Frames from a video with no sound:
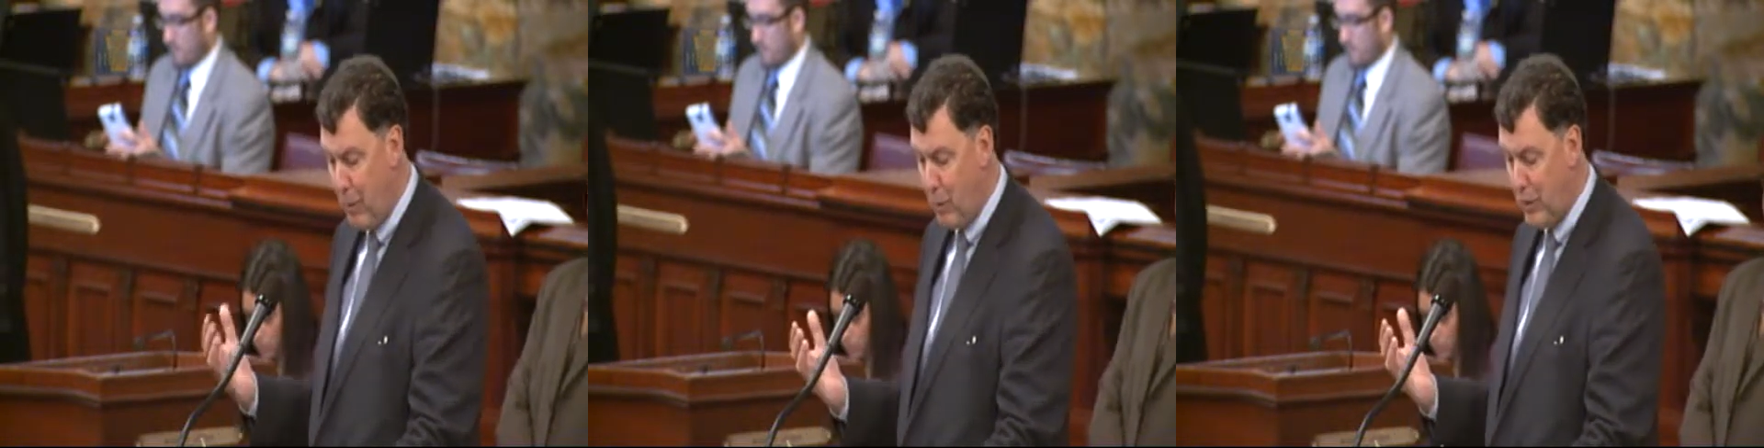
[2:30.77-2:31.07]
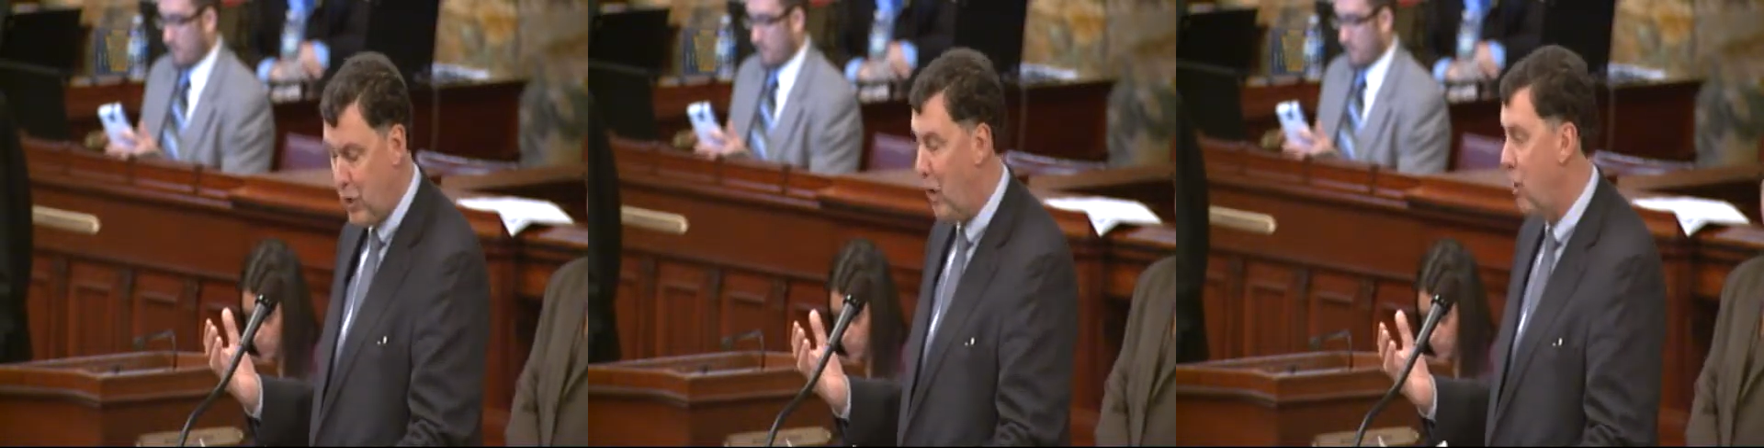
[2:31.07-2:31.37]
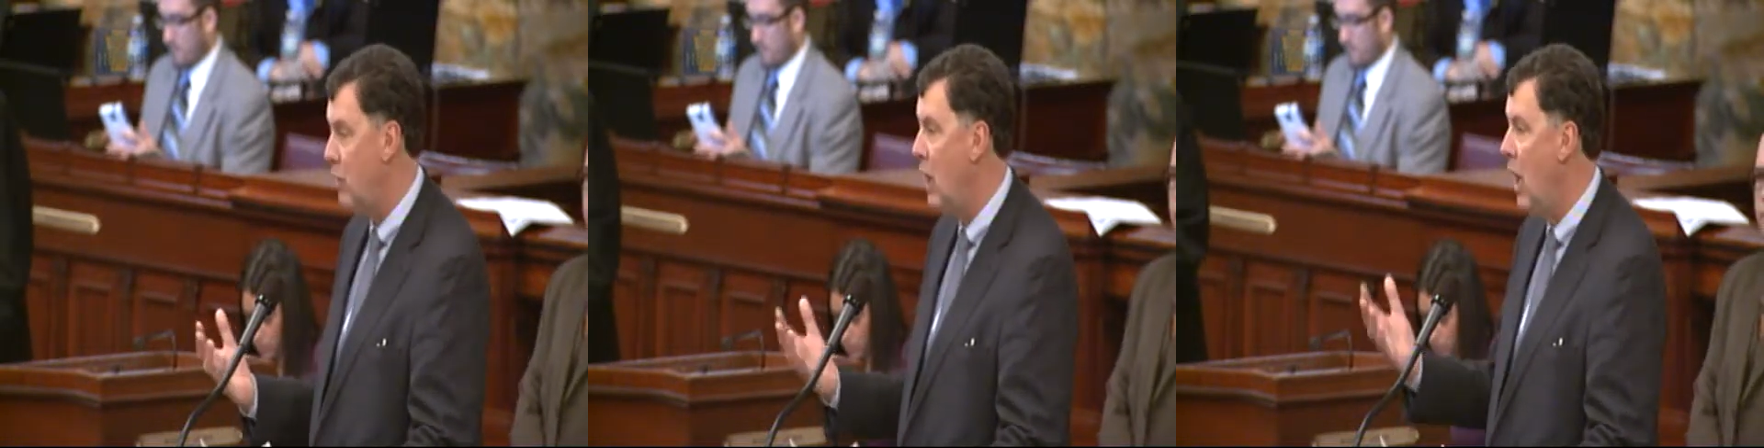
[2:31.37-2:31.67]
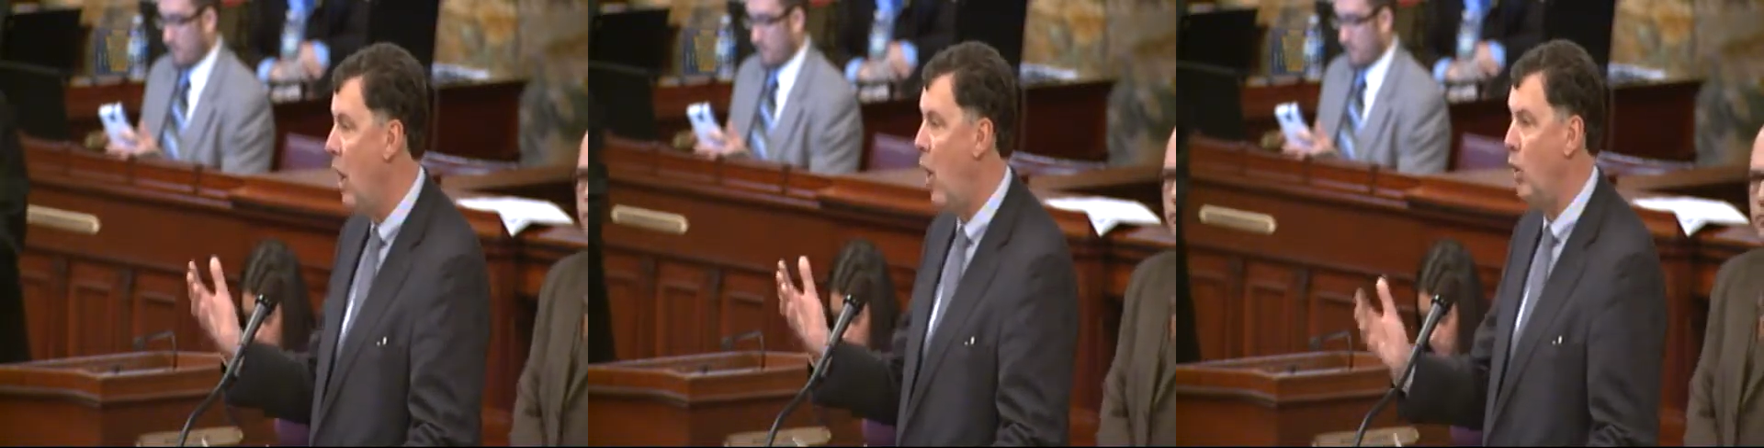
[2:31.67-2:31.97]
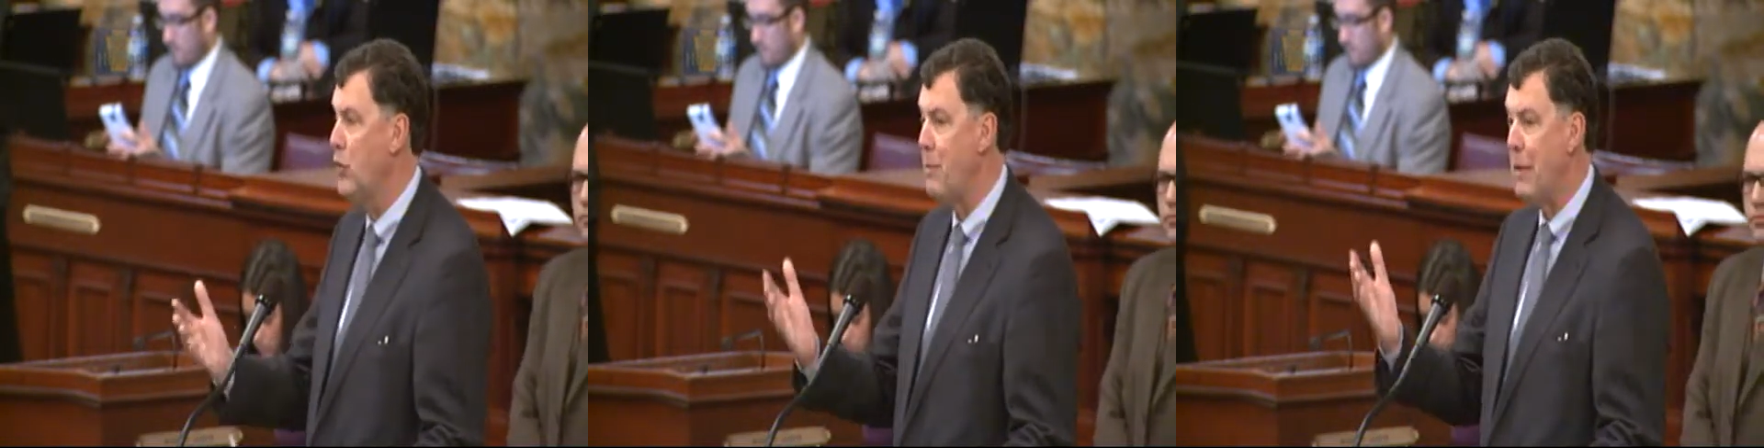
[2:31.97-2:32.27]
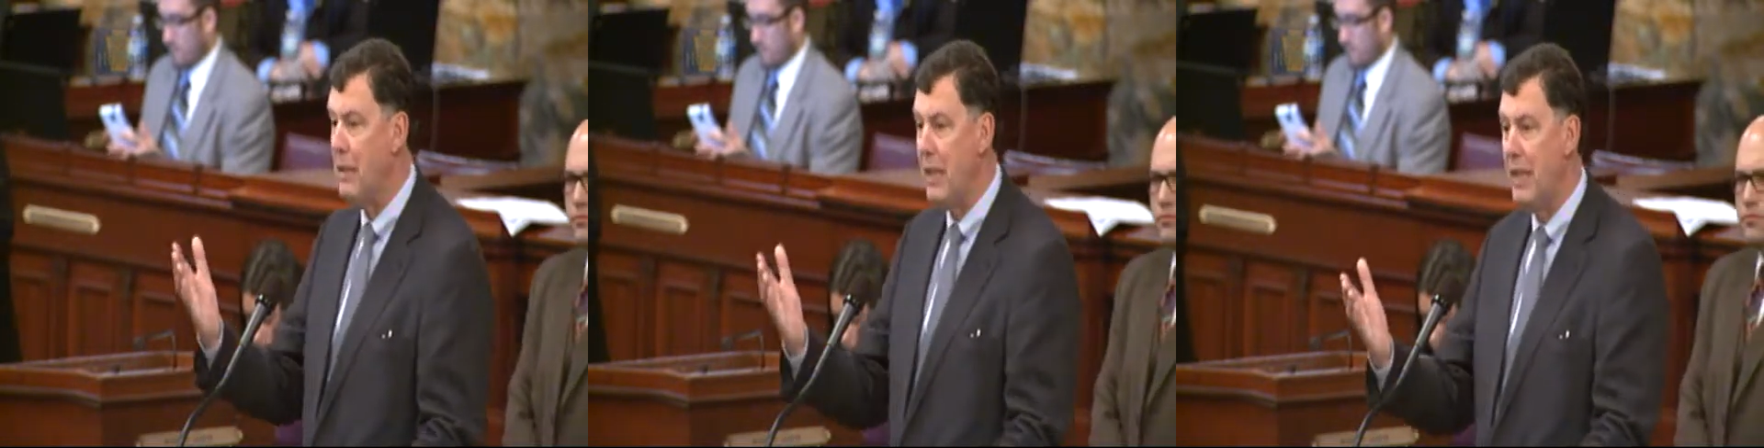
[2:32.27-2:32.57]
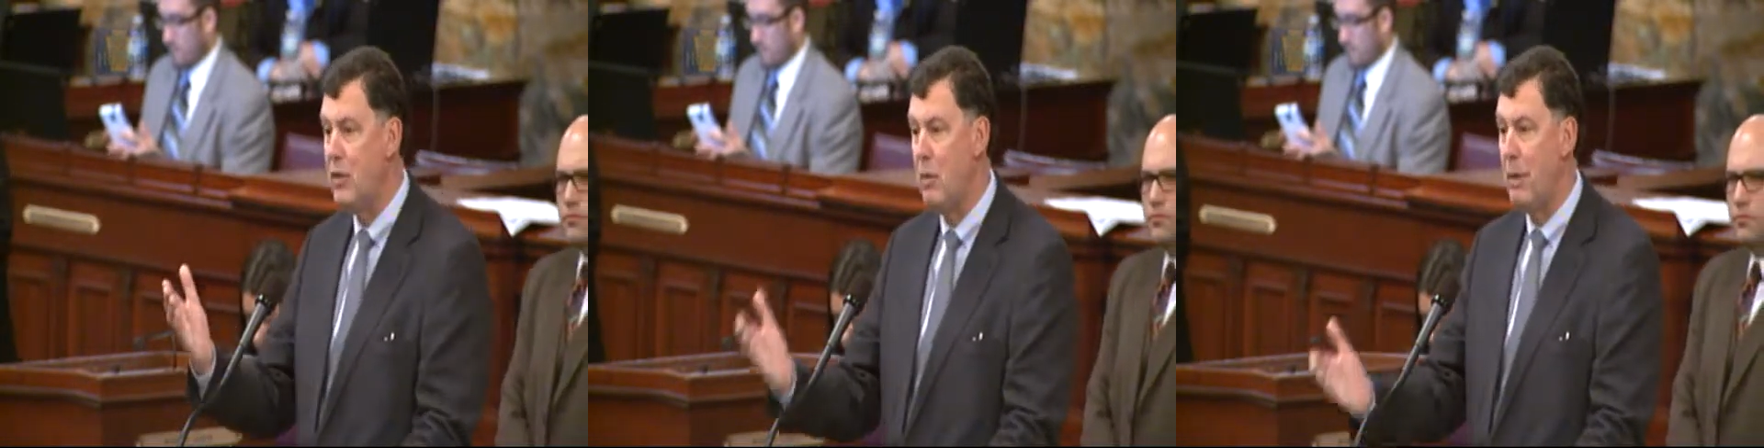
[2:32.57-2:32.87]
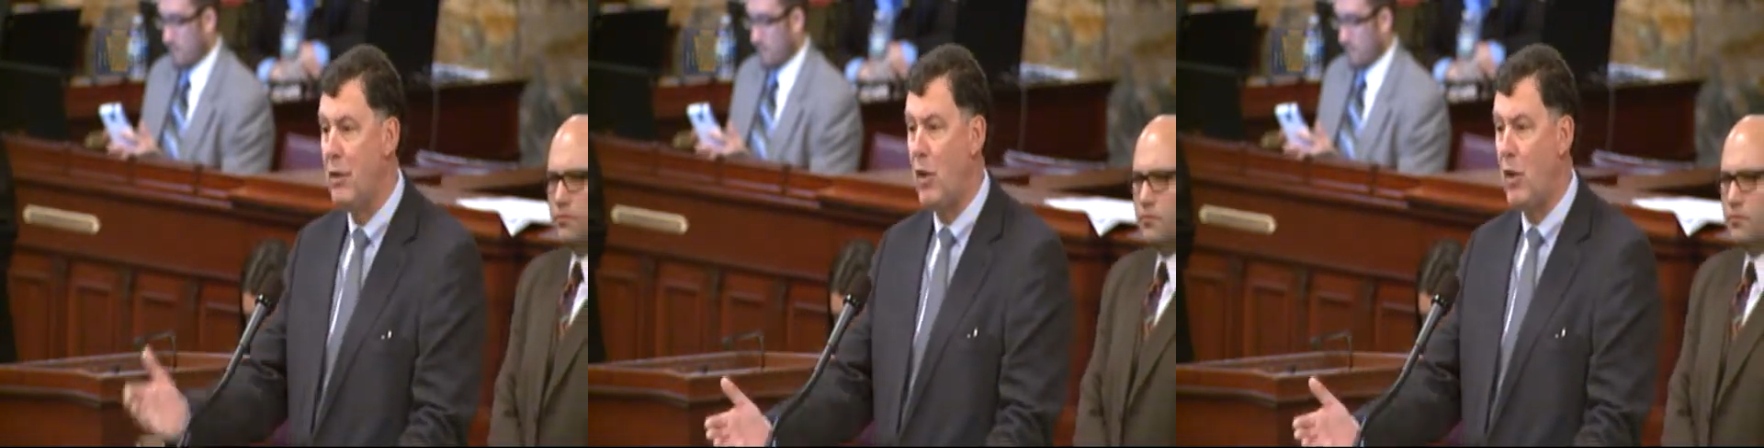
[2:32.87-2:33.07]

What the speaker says: be returned, ultimately to be